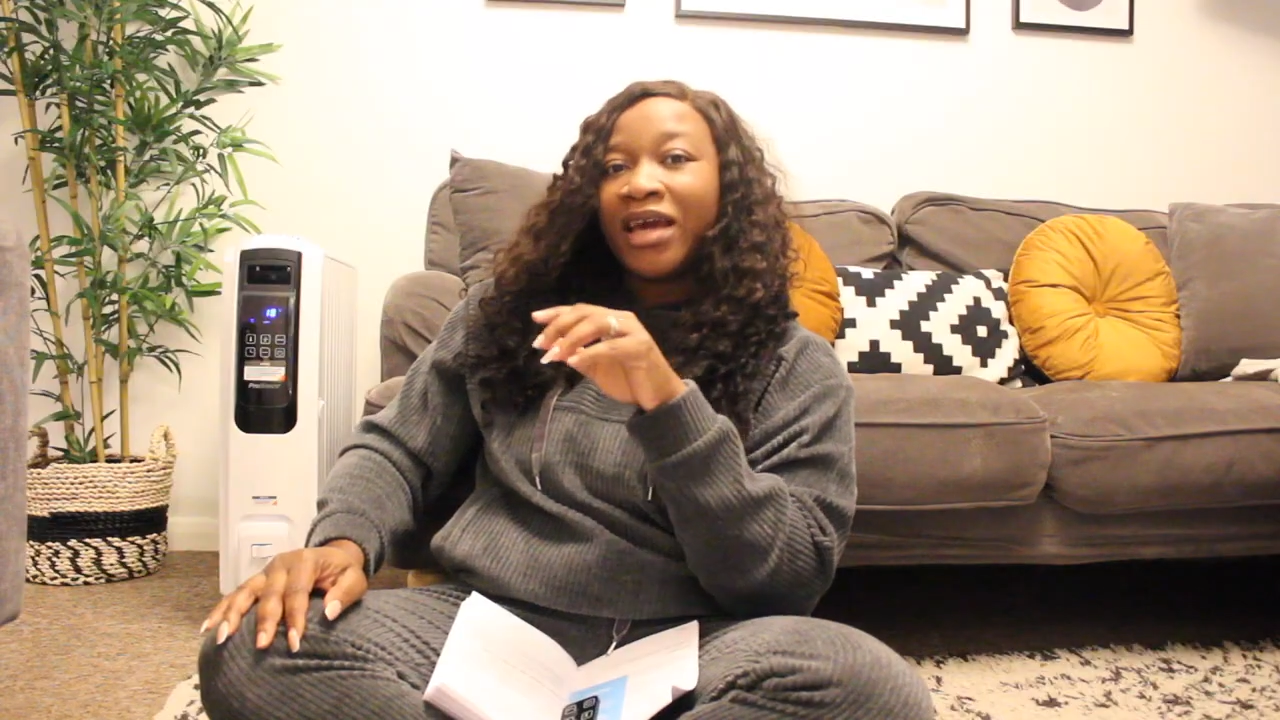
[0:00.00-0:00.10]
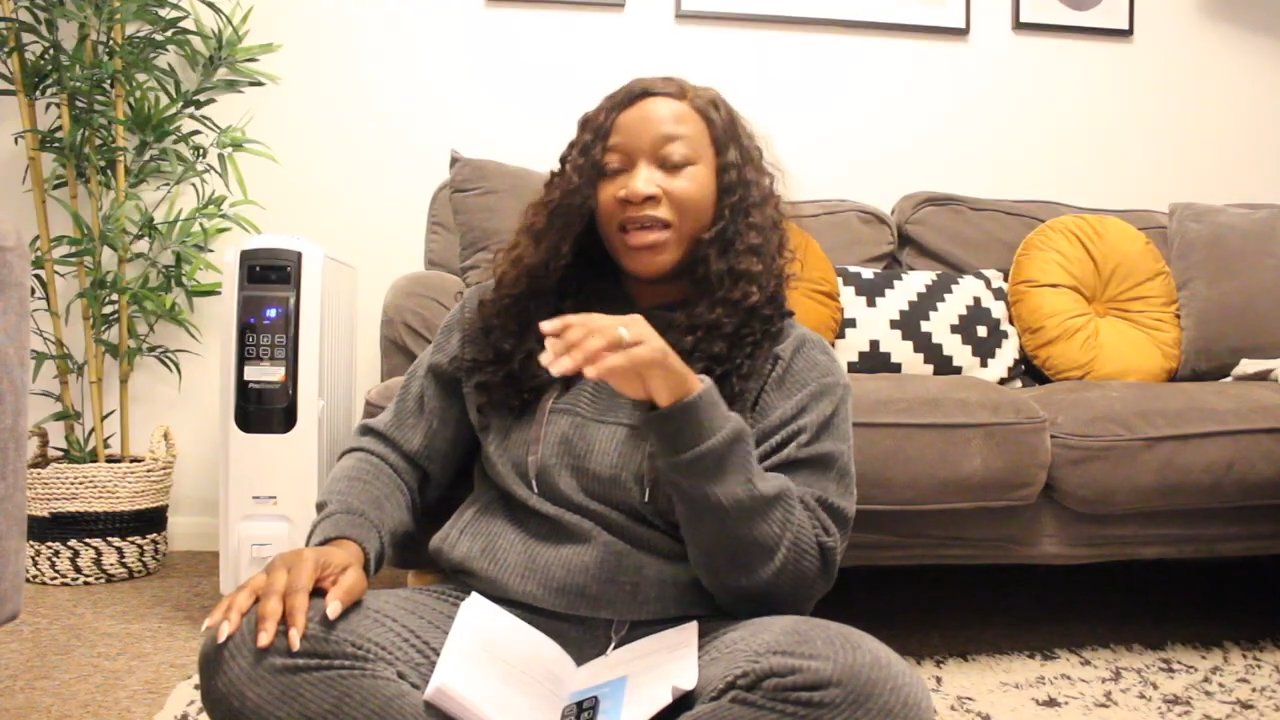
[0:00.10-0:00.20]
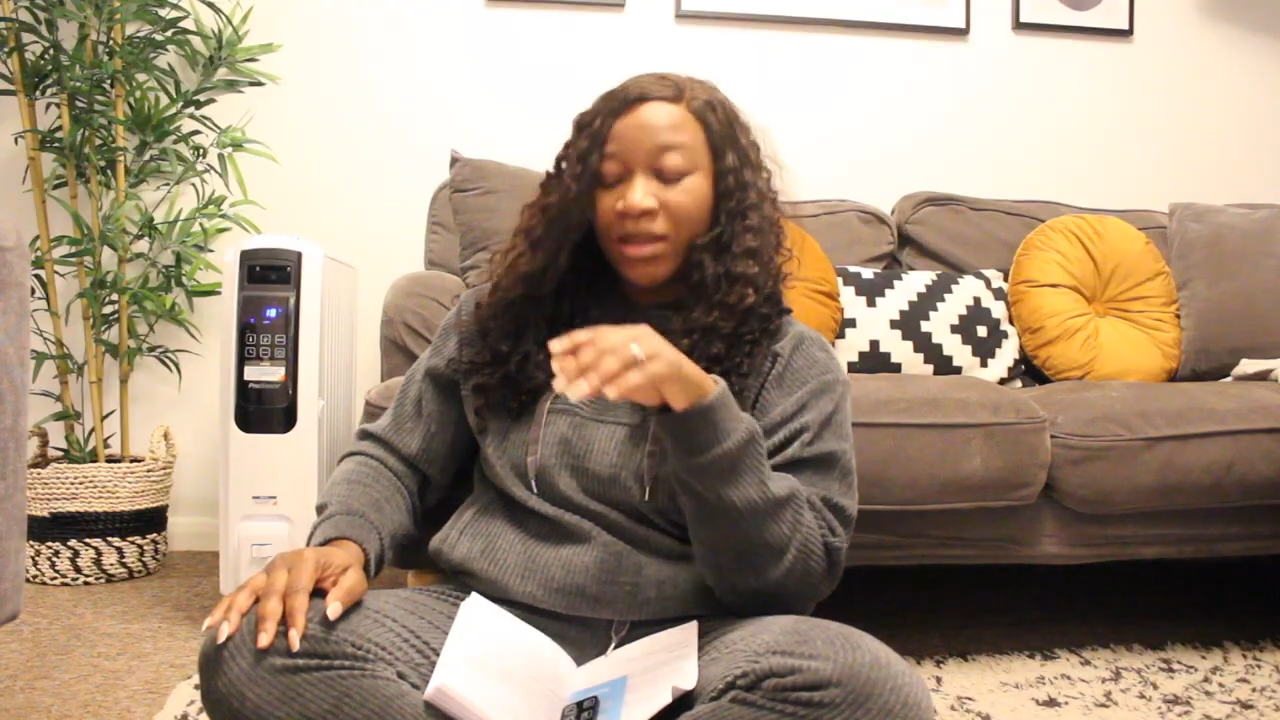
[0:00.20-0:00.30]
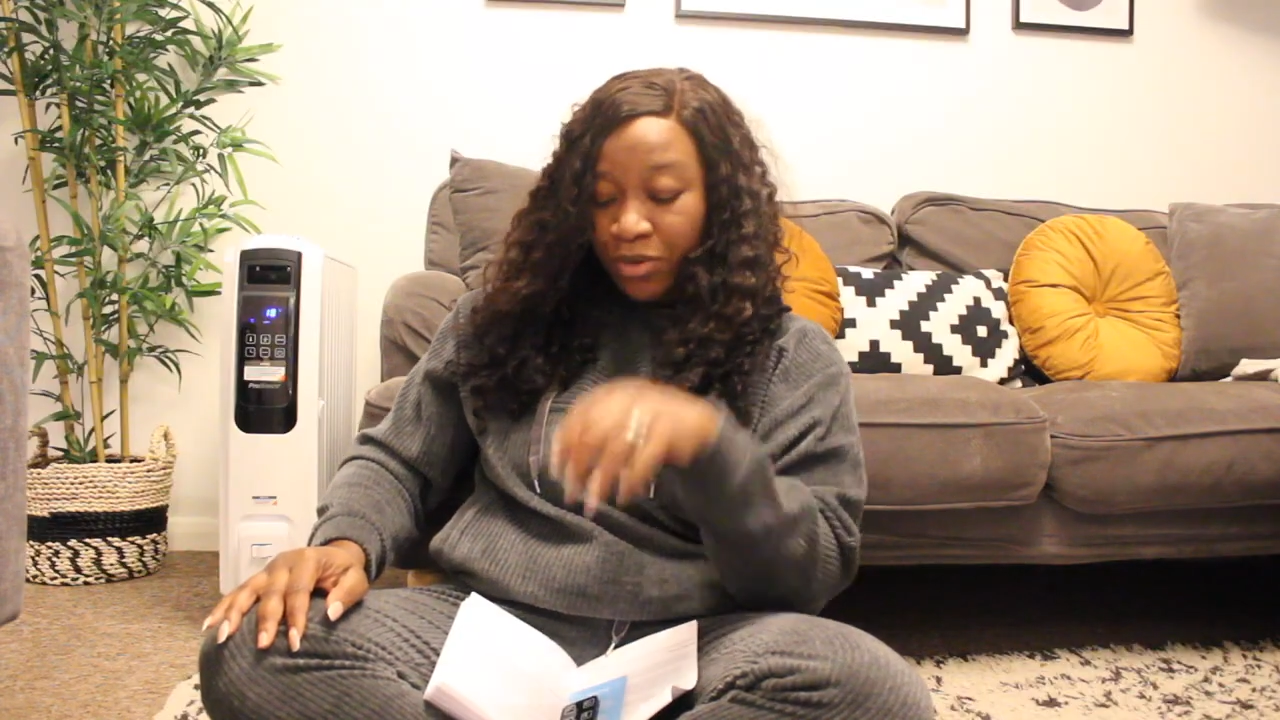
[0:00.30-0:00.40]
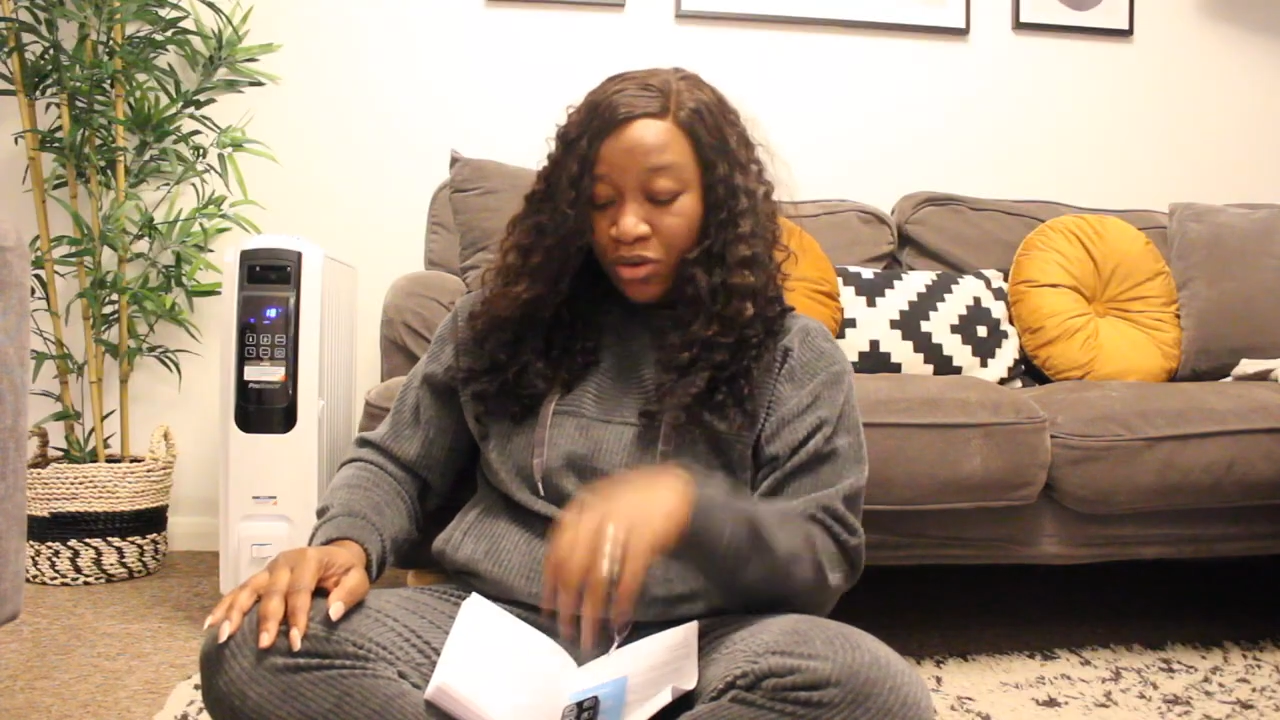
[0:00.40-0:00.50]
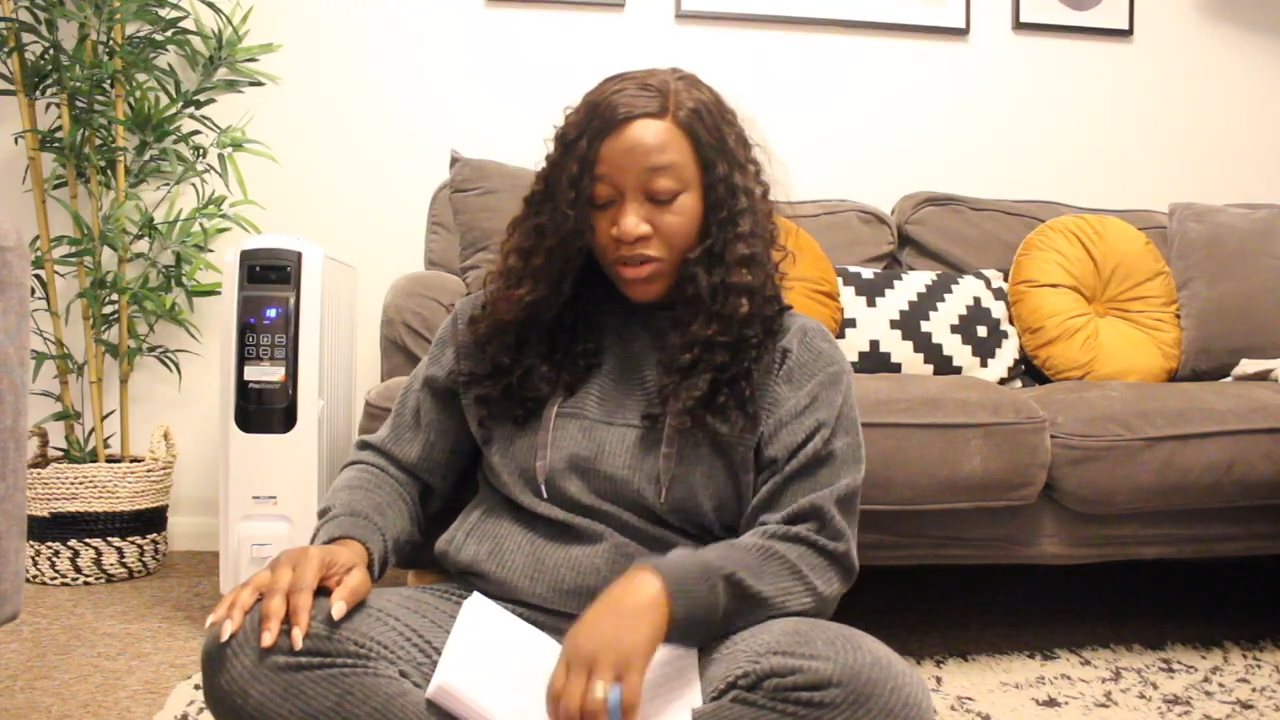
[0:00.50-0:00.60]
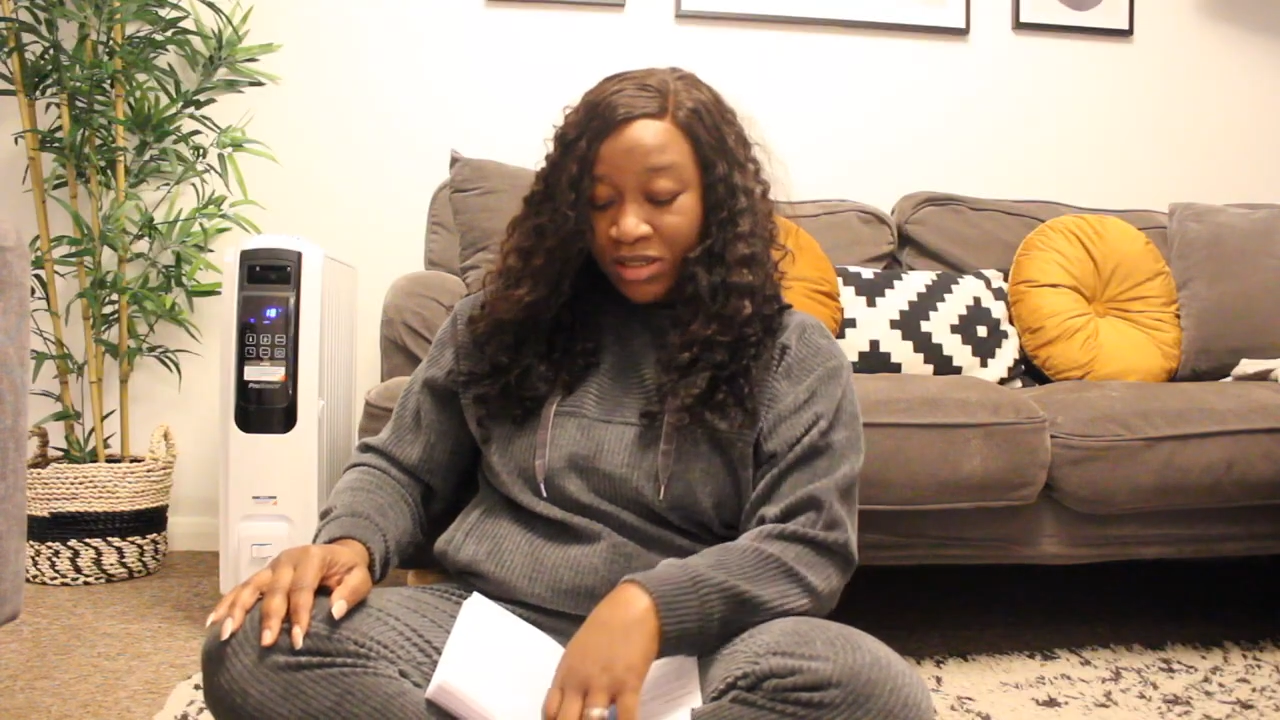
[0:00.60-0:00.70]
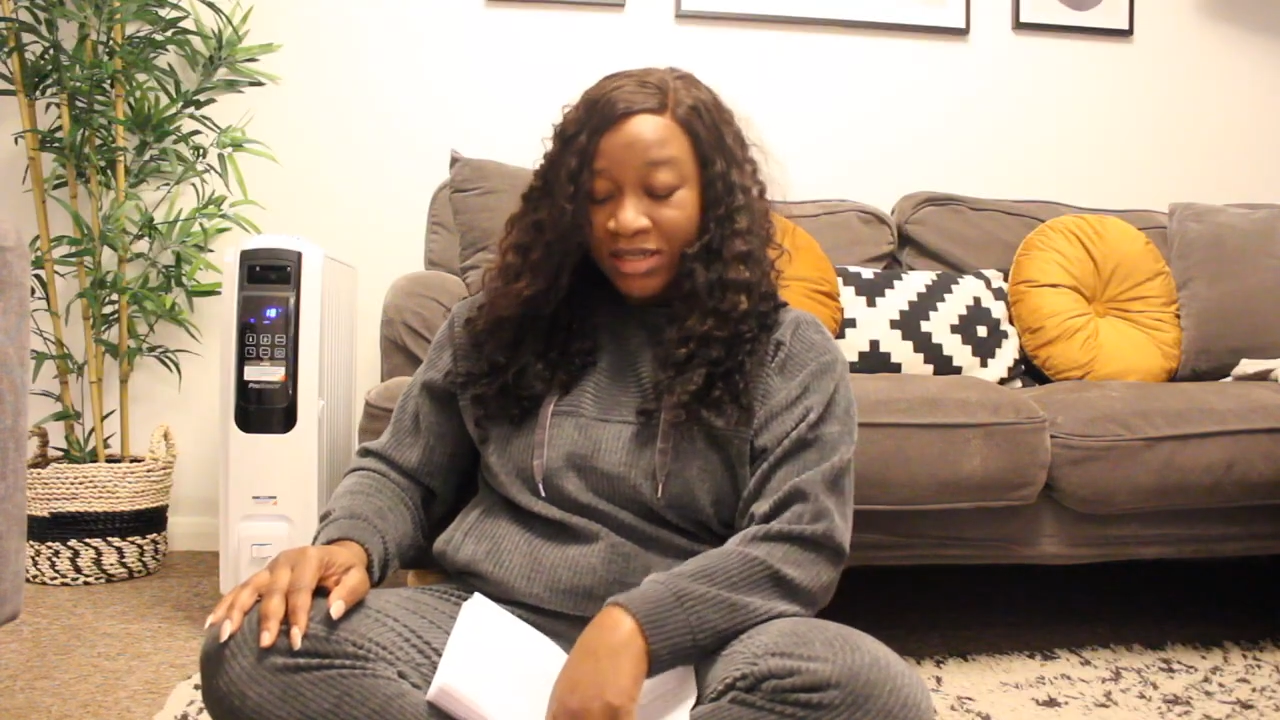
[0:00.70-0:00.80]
like it because